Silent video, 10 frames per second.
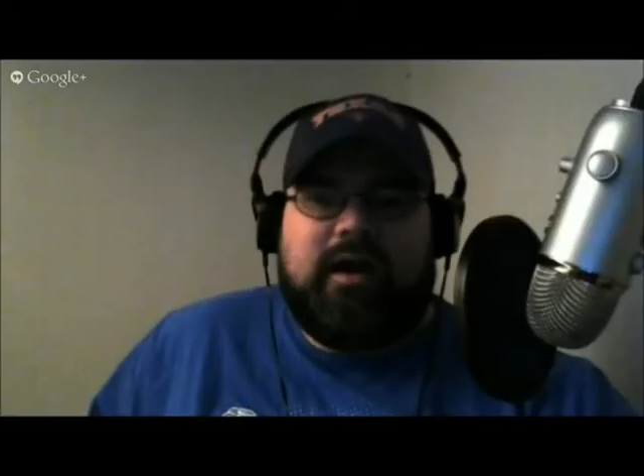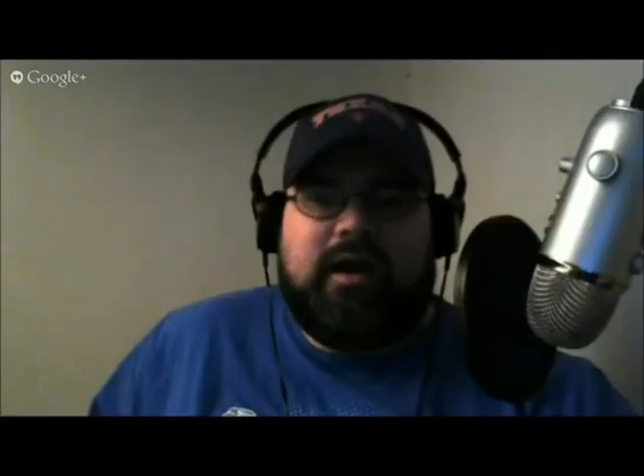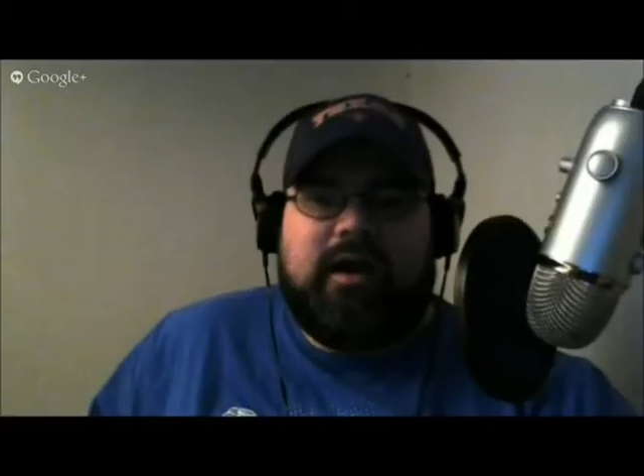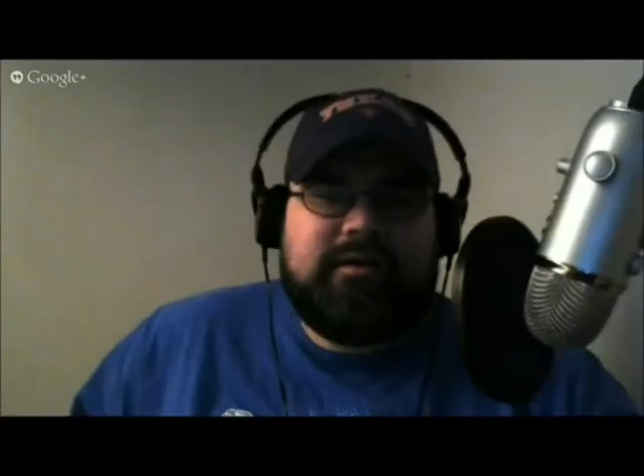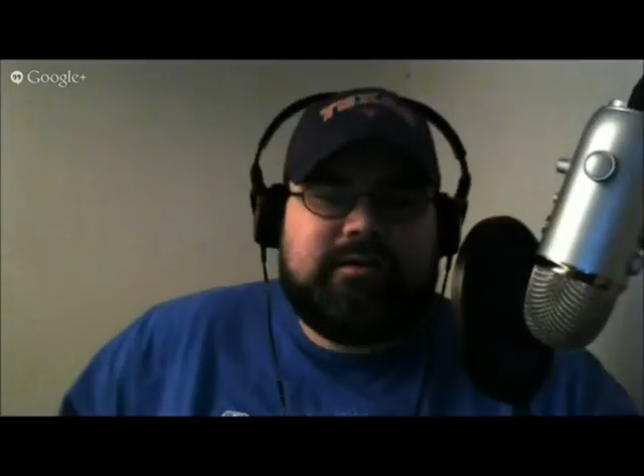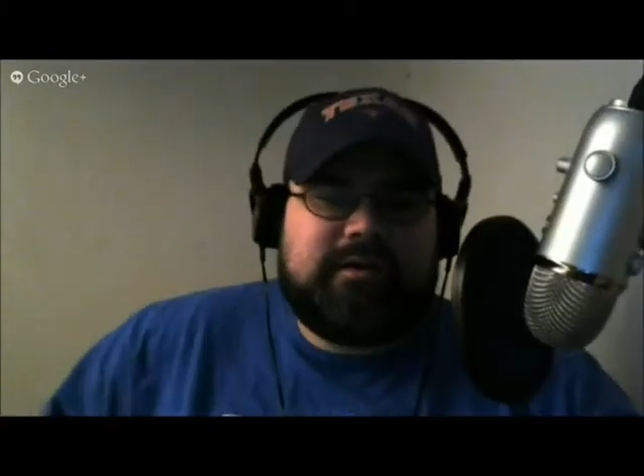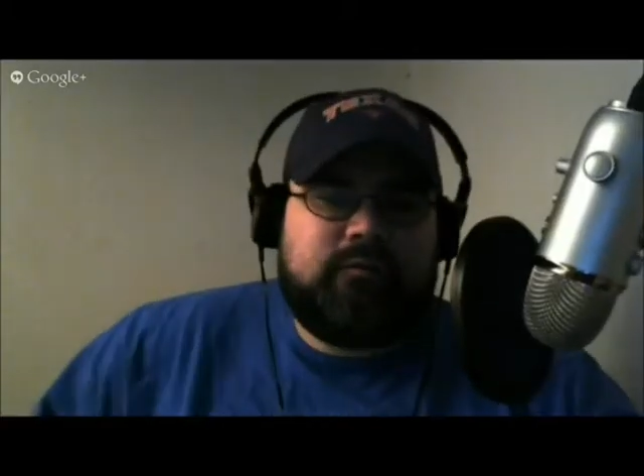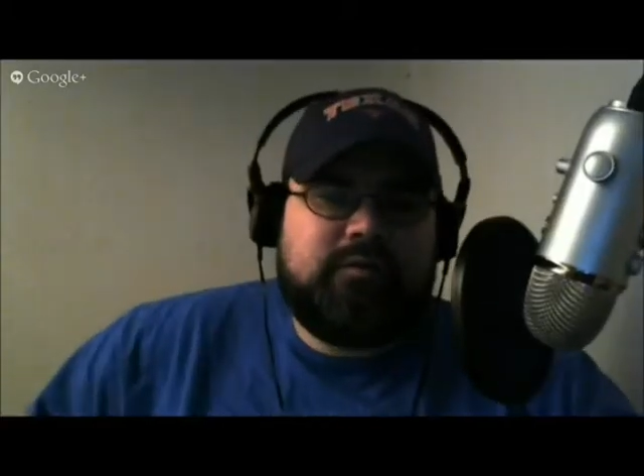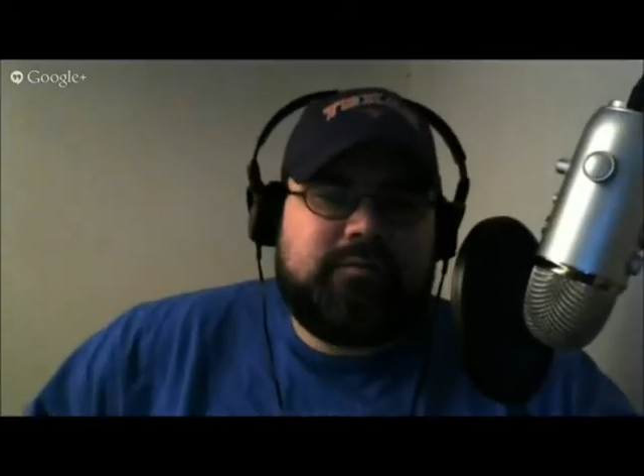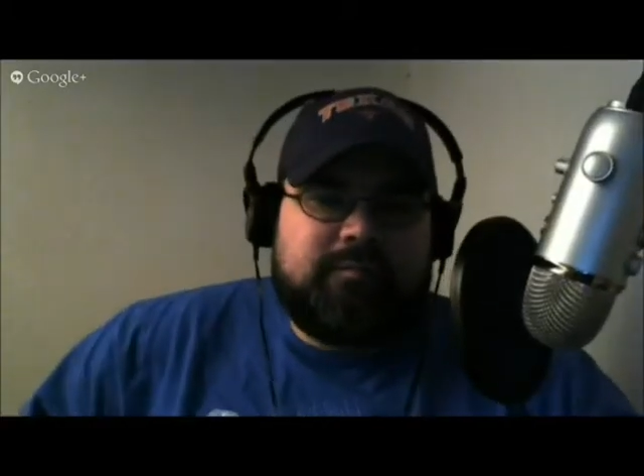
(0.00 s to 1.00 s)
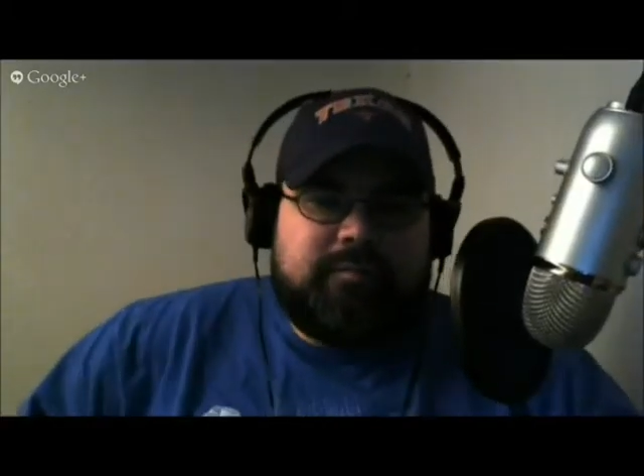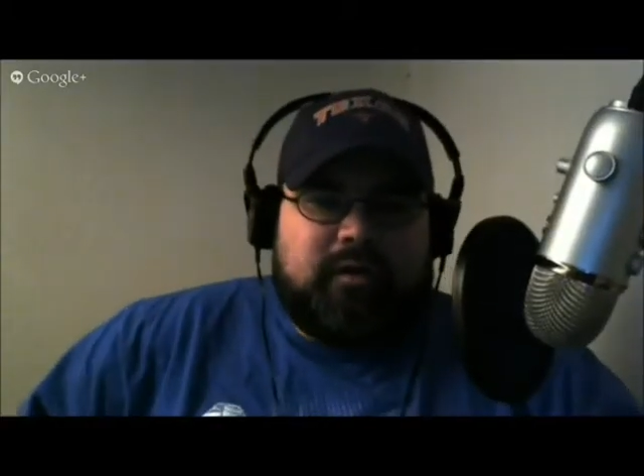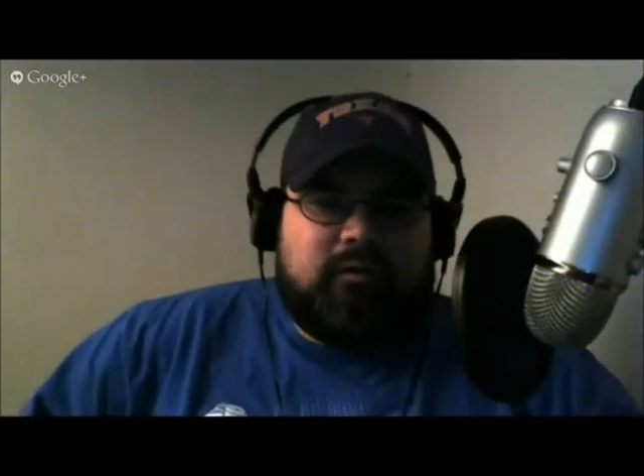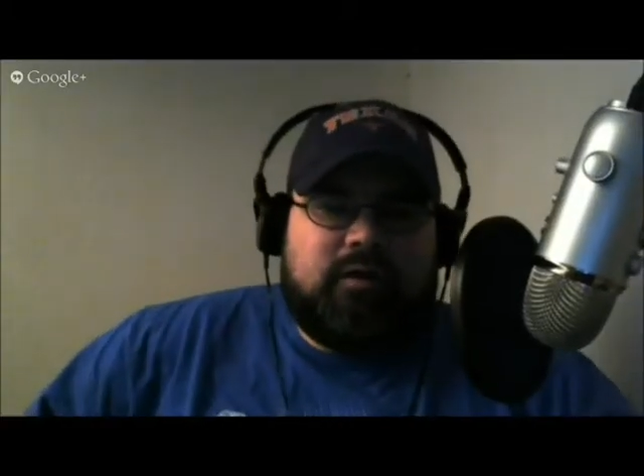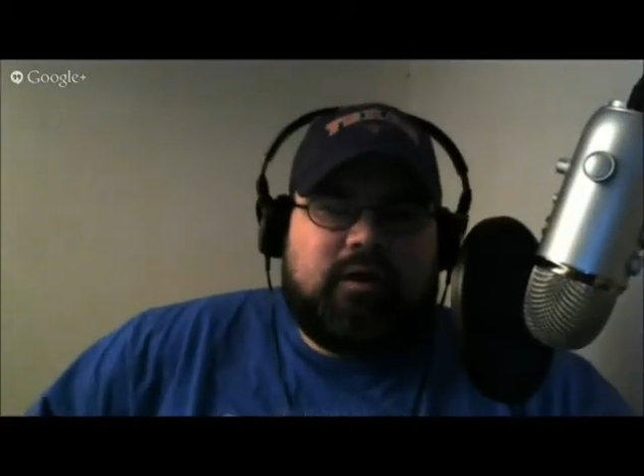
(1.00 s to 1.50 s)
I think that they would have been
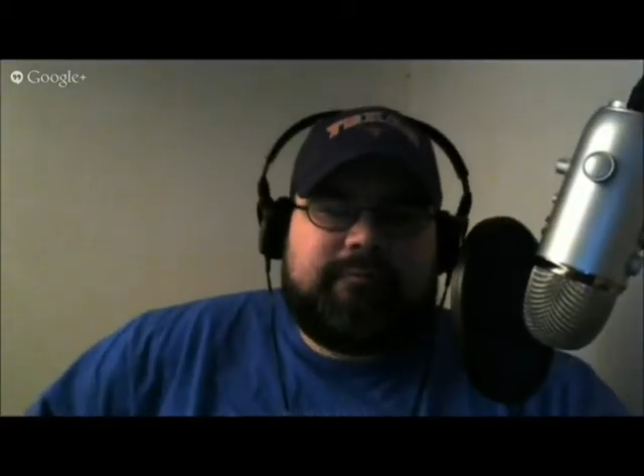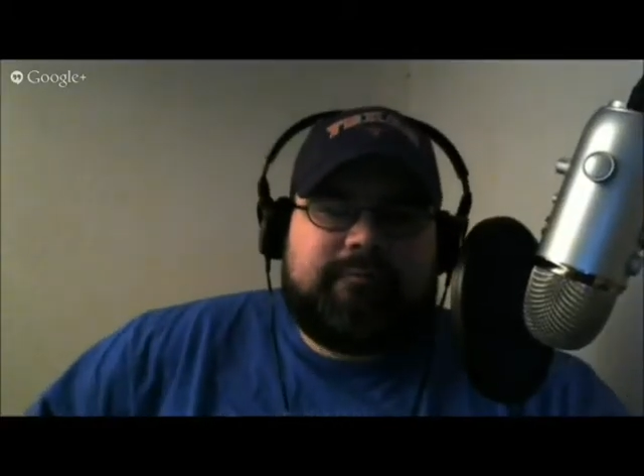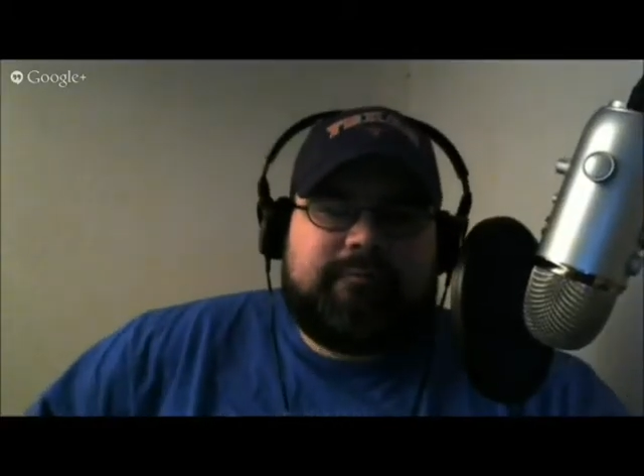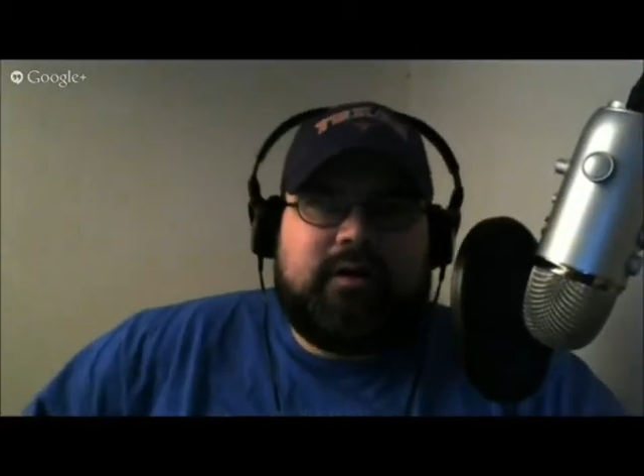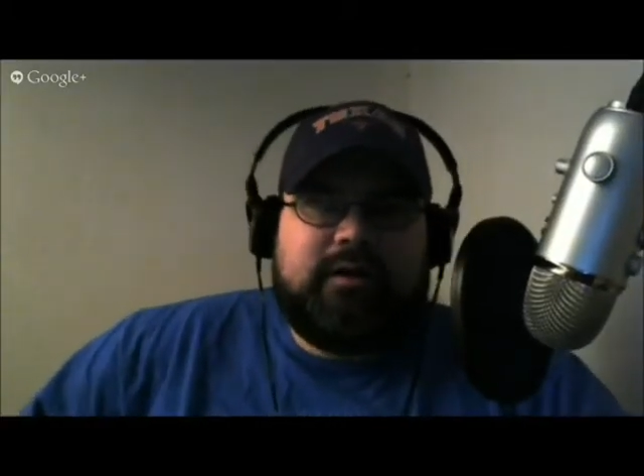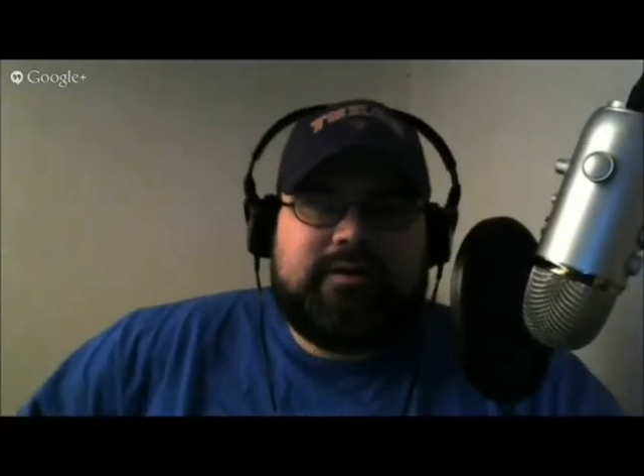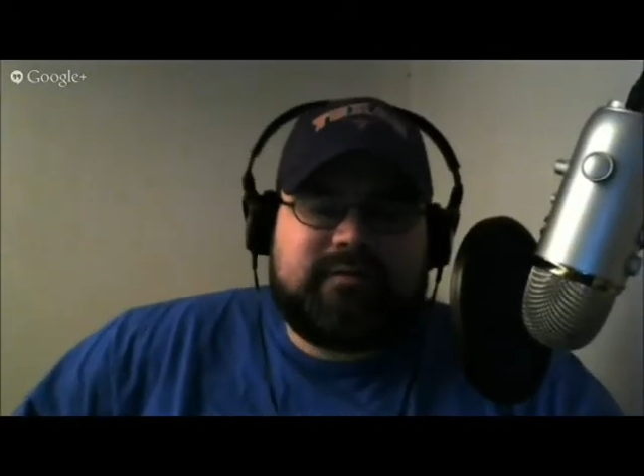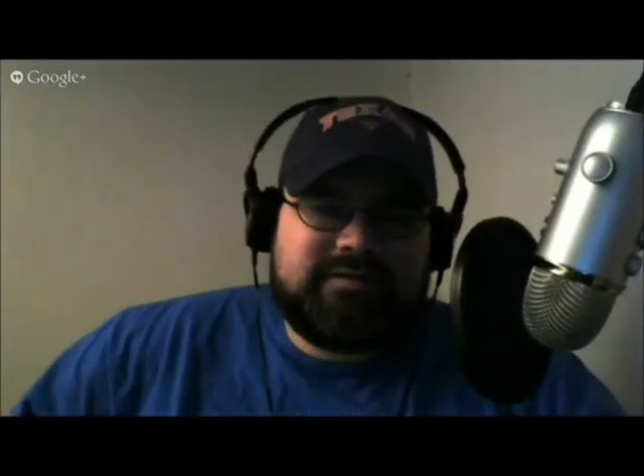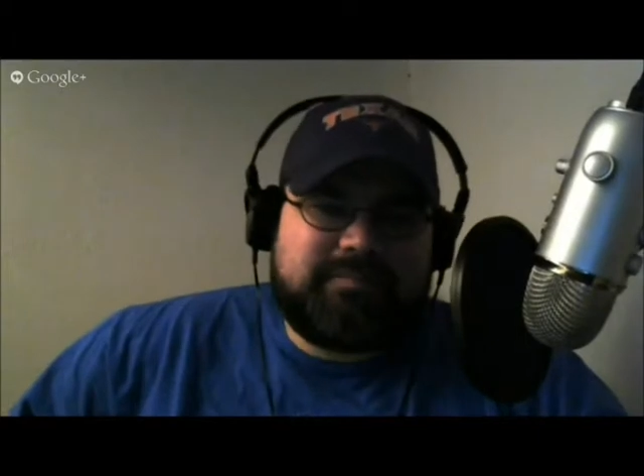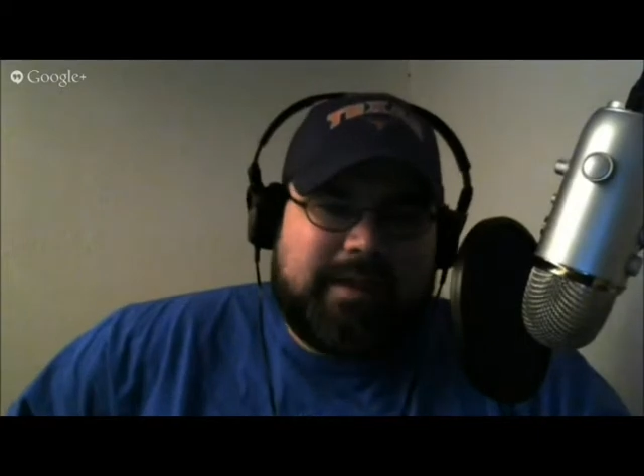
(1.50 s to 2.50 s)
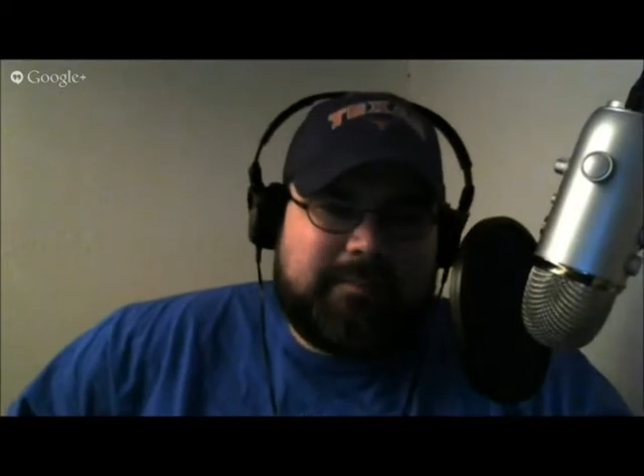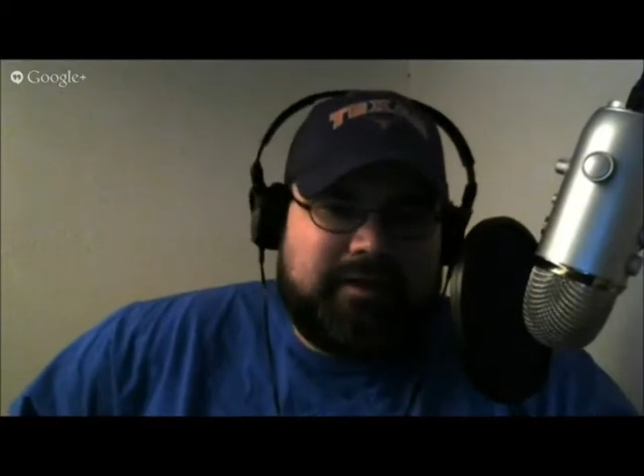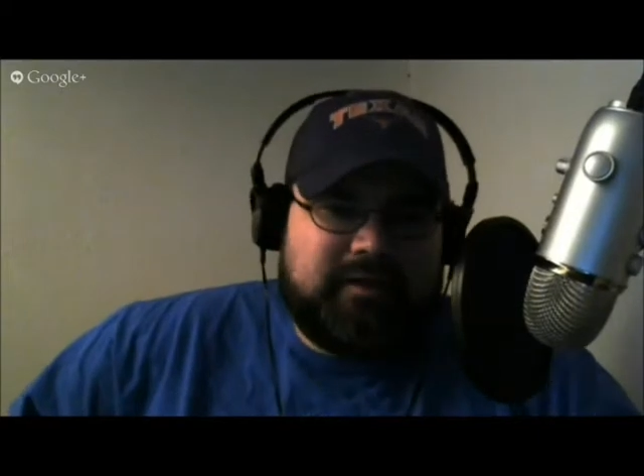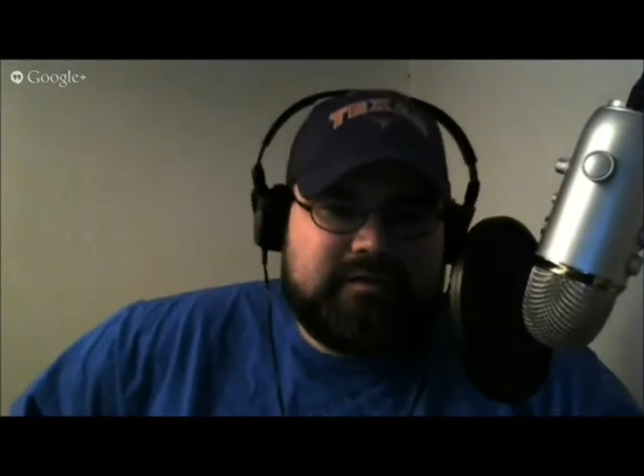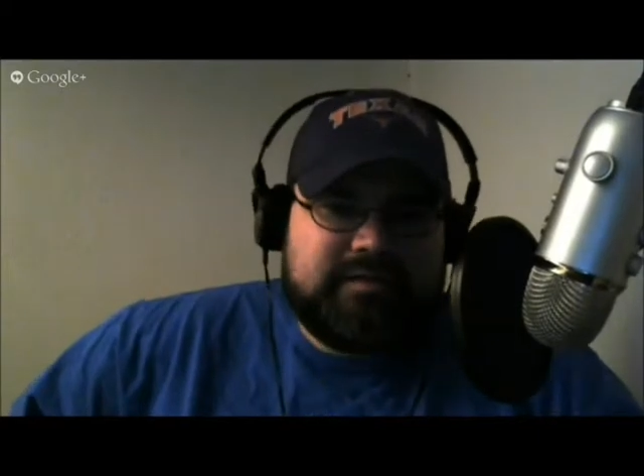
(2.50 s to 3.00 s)
better off, as far as
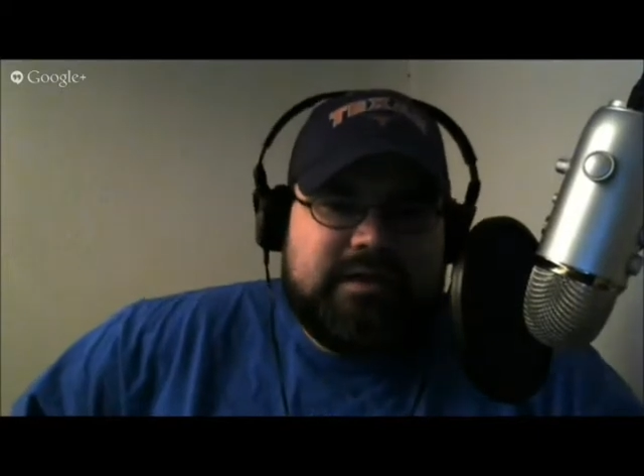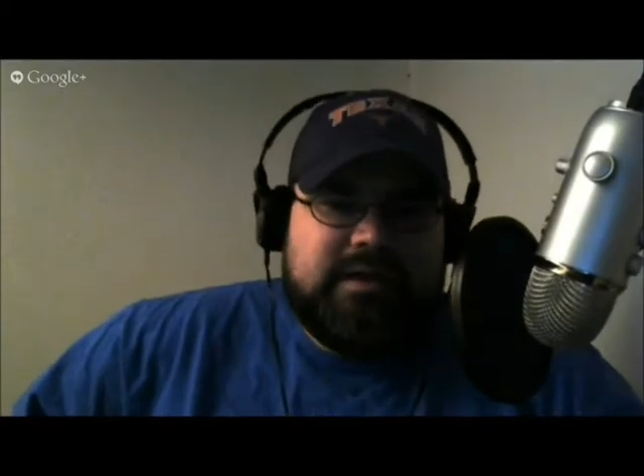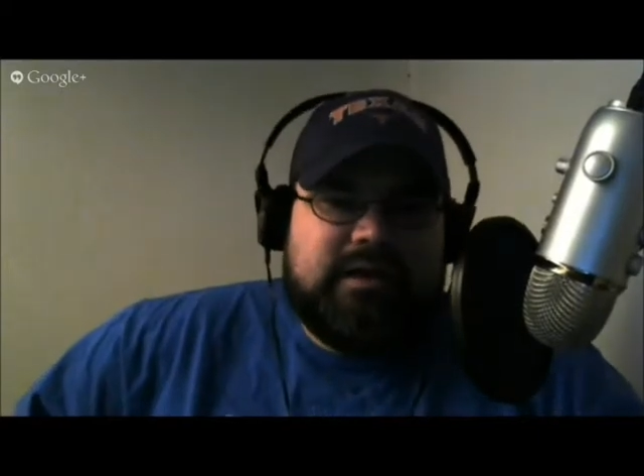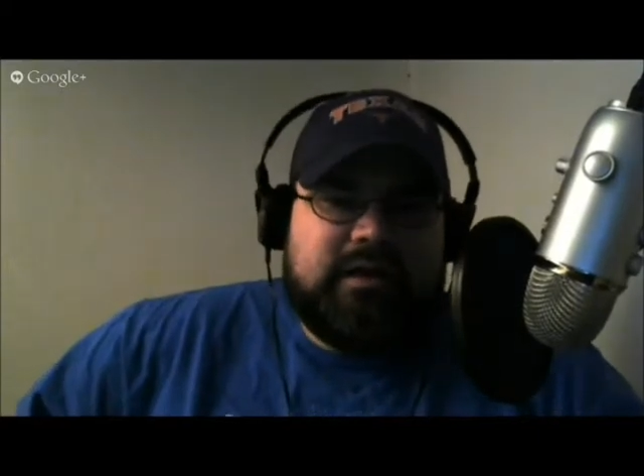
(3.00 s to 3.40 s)
Batman goes,